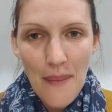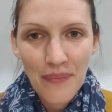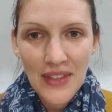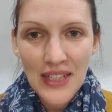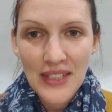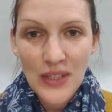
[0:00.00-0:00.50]

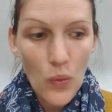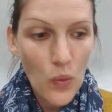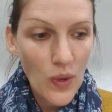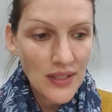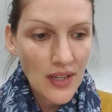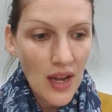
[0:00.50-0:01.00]
This
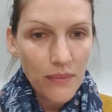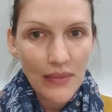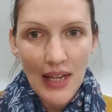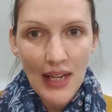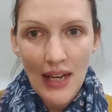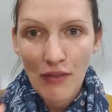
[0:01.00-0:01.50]
always comes
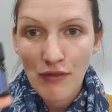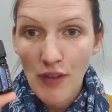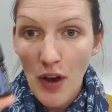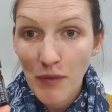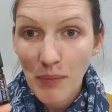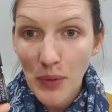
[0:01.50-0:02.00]
in a
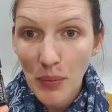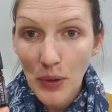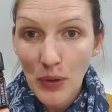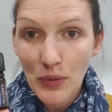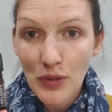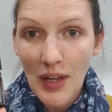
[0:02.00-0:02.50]
5 ml
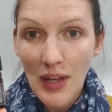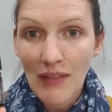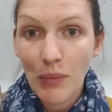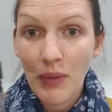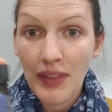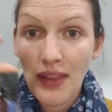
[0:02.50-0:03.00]
bottle, so
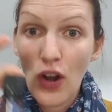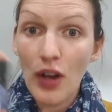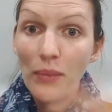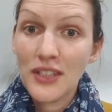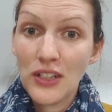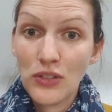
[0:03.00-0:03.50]
even with that Home
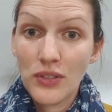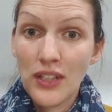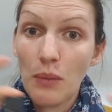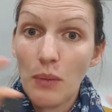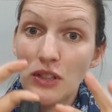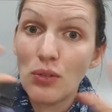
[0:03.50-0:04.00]
Essentials
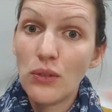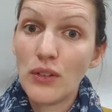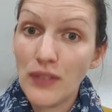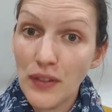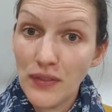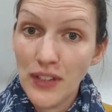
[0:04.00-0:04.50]
kit, which is all the
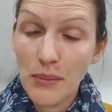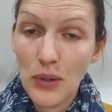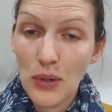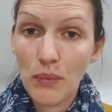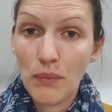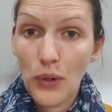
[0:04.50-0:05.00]
15
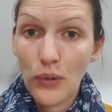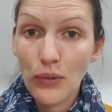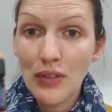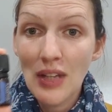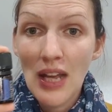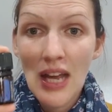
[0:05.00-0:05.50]
ml bottles,